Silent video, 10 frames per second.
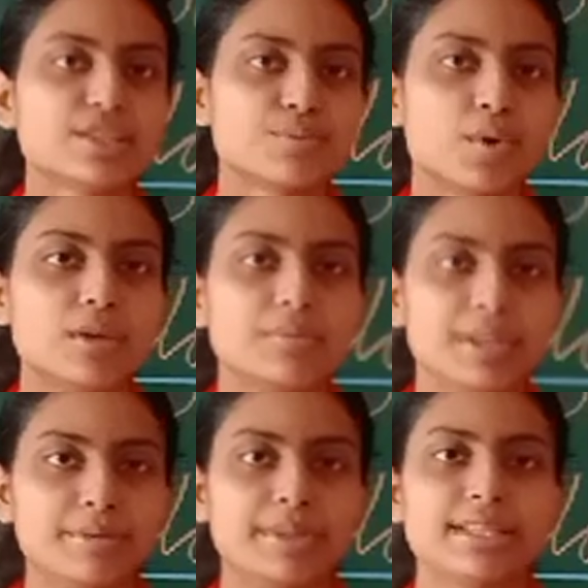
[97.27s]
are small
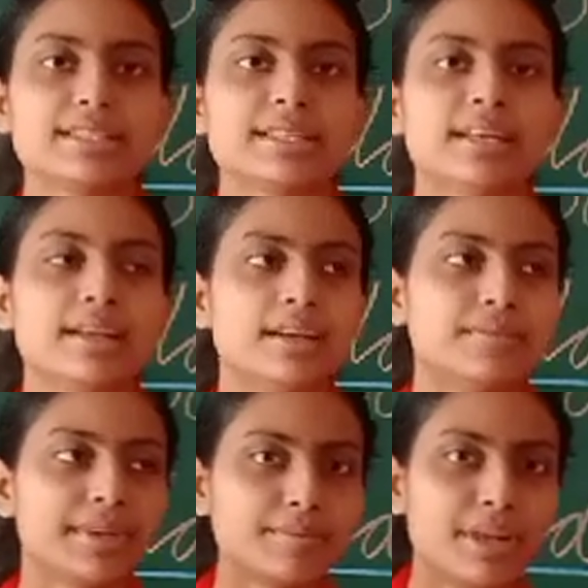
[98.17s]
babies,
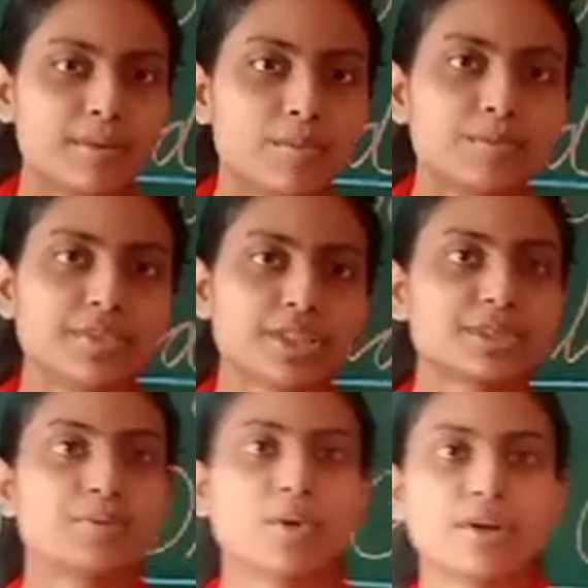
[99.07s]
when we are
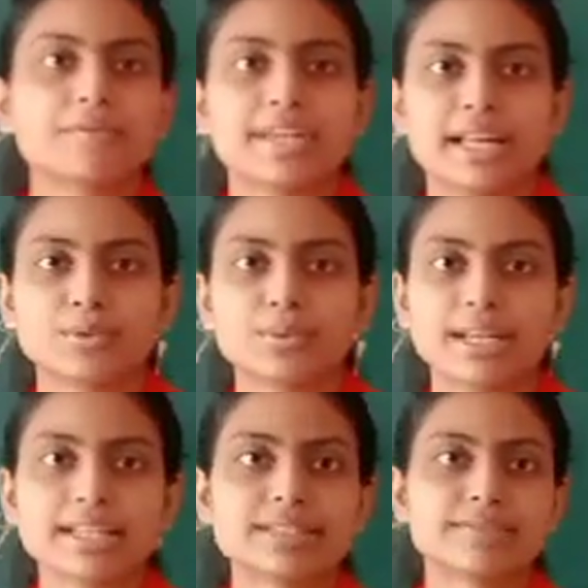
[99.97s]
just born, we
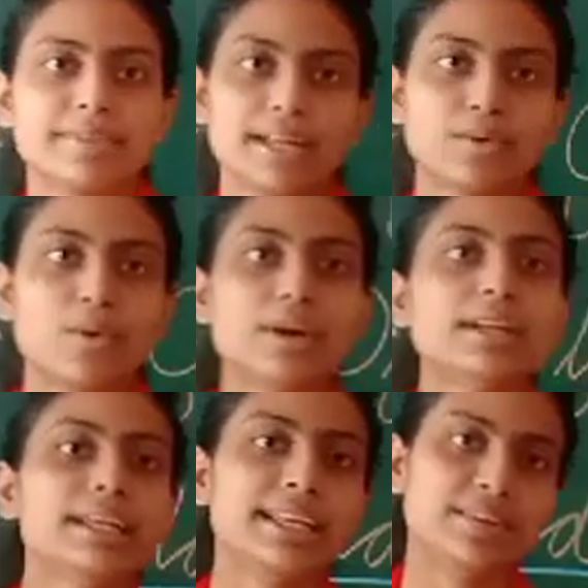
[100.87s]
are
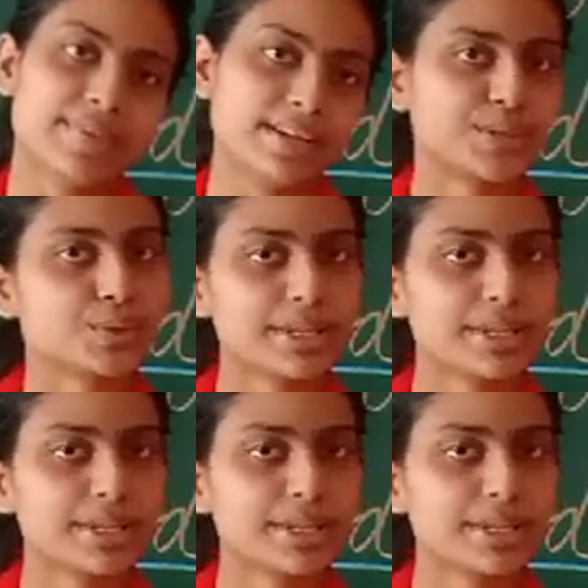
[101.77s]
called infants.